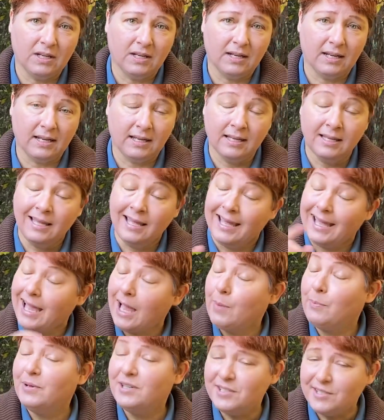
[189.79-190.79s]
and I
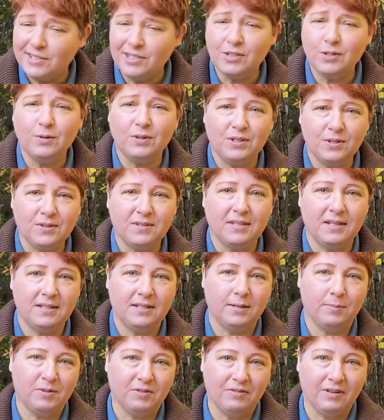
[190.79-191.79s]
happened to do a Tuesday
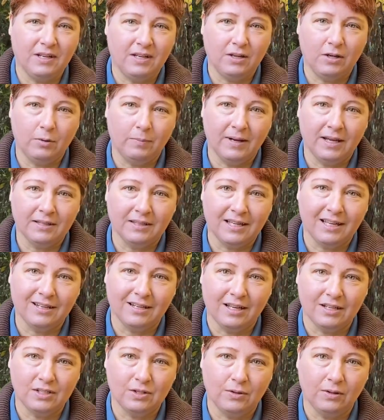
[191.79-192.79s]
Tips video about that
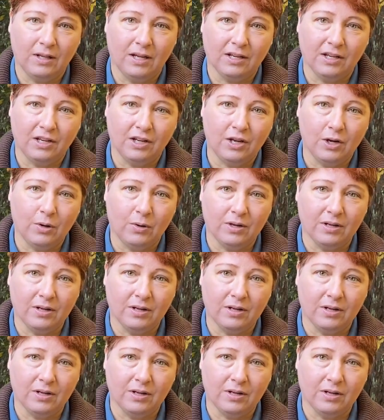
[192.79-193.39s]
not too long ago,